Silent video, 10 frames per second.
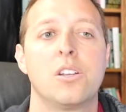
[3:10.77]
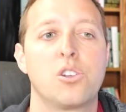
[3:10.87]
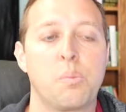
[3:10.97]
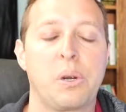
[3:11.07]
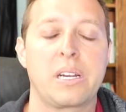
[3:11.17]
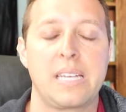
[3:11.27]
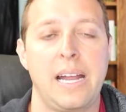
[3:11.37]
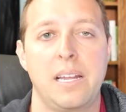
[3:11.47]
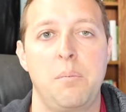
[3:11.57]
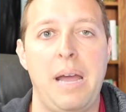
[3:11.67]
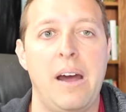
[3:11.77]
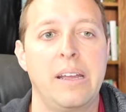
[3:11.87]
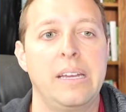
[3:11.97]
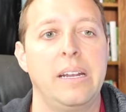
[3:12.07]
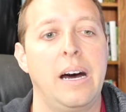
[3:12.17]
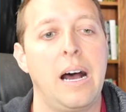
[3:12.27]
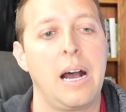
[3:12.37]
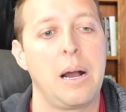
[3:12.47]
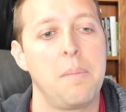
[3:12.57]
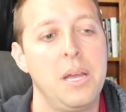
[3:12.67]
Super excited about it.
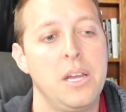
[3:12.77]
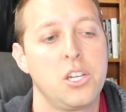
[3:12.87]
Uh,